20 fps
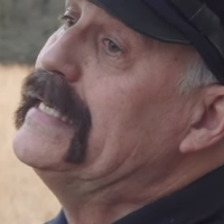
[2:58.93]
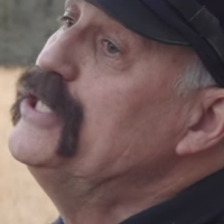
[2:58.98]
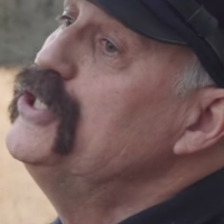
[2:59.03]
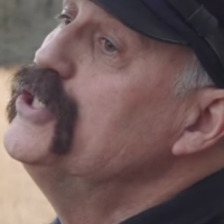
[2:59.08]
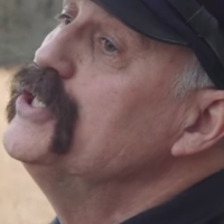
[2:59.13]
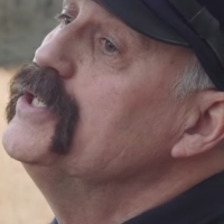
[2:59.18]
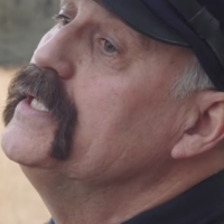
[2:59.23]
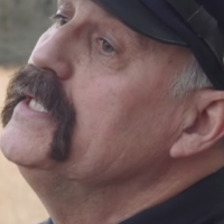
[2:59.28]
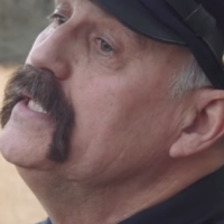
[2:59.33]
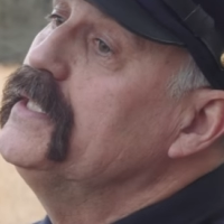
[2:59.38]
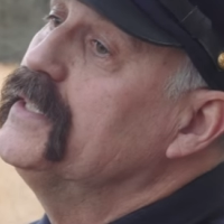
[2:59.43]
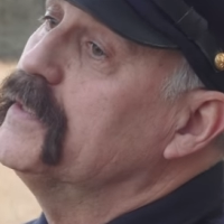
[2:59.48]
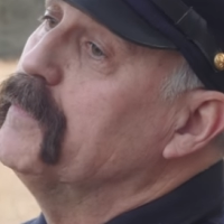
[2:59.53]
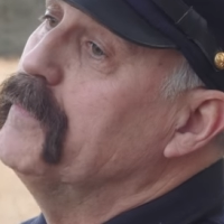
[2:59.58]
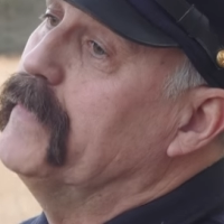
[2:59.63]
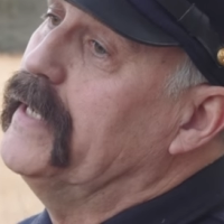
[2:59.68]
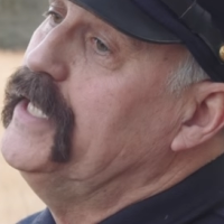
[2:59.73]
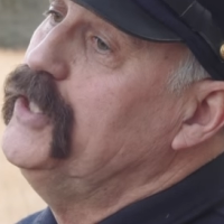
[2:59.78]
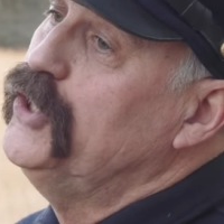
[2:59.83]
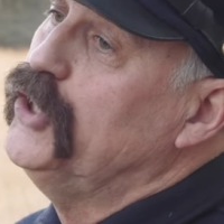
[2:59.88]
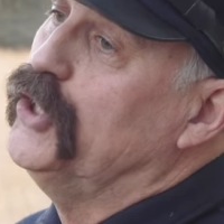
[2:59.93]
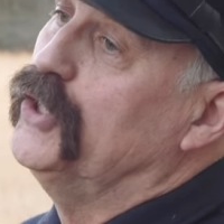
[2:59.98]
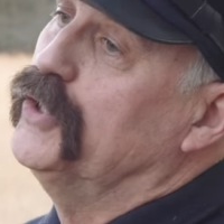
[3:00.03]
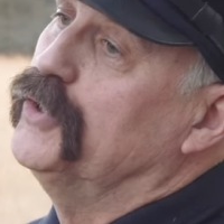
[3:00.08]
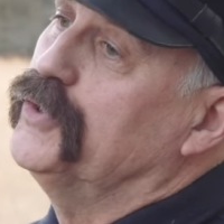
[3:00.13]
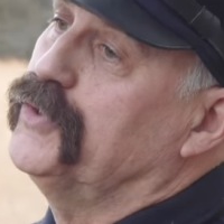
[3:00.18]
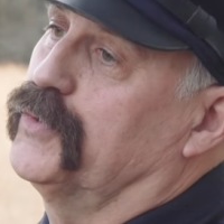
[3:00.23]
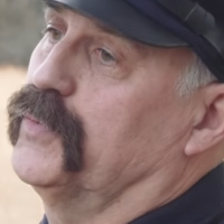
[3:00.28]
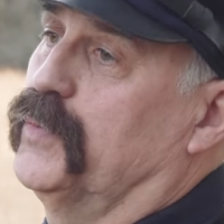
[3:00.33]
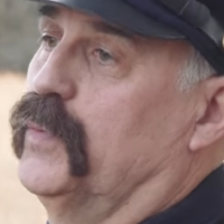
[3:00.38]
underneath the main
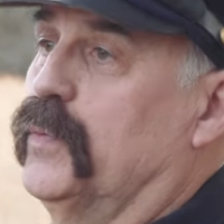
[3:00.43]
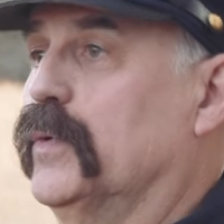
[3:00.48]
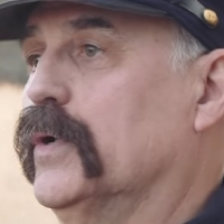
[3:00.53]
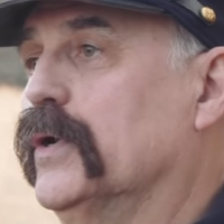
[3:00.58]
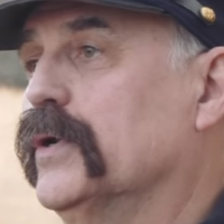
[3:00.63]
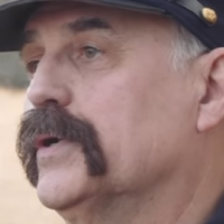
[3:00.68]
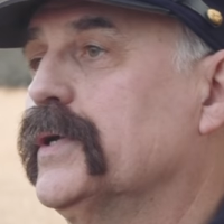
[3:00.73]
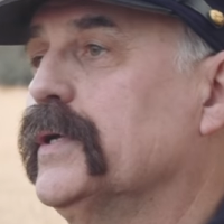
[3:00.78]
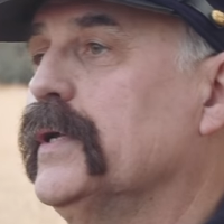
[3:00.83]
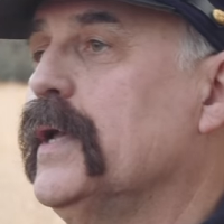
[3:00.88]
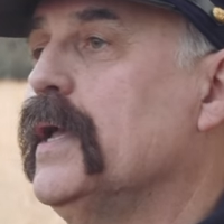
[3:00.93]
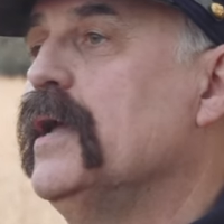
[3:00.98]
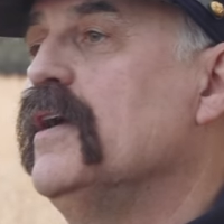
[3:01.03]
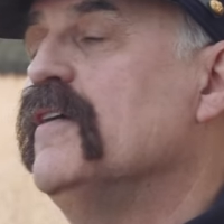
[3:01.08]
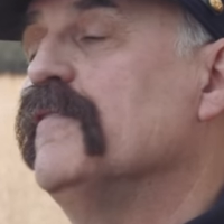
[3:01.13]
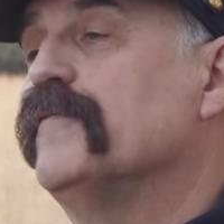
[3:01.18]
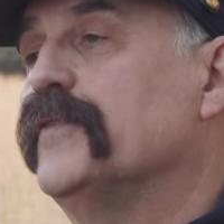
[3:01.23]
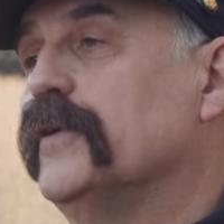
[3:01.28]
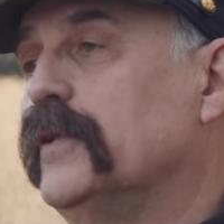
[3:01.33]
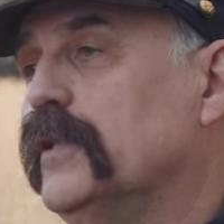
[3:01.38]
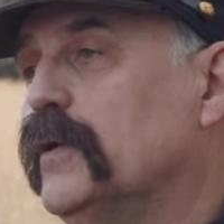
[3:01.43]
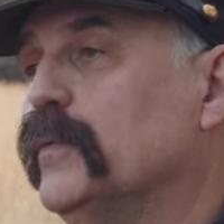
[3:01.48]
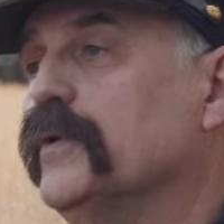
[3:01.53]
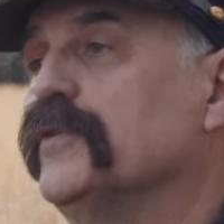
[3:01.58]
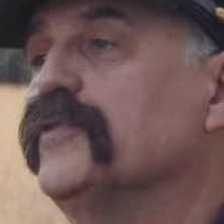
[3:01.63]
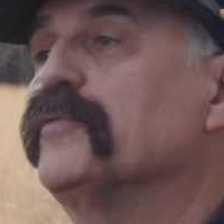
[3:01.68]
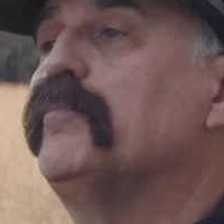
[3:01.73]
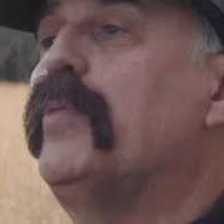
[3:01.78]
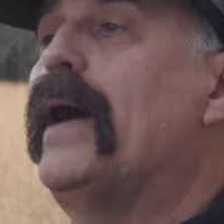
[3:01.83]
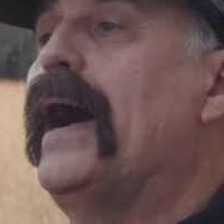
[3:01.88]
earthwork, fill it
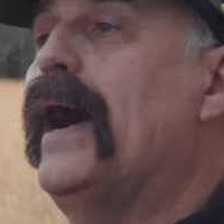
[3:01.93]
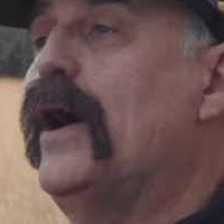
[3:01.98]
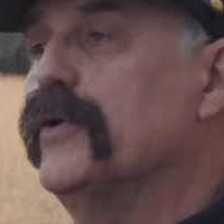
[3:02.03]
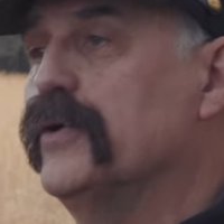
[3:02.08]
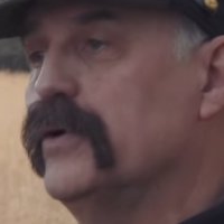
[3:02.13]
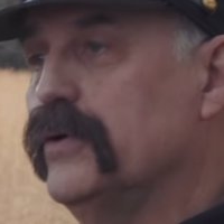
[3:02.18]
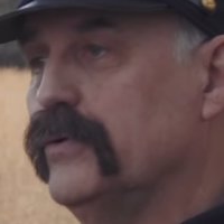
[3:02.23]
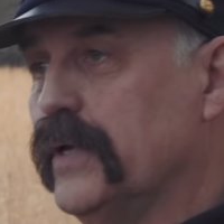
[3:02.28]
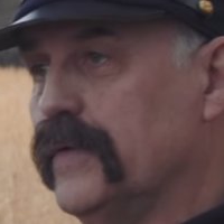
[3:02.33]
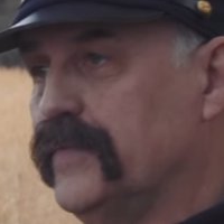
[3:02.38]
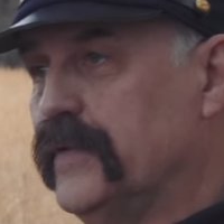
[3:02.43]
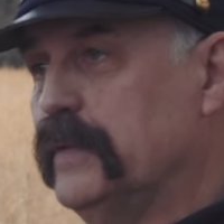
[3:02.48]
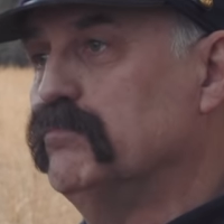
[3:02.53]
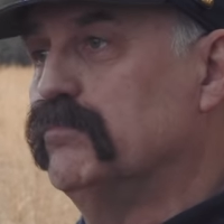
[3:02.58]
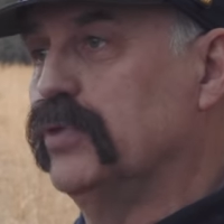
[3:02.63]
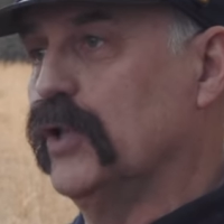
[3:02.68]
with powder, and then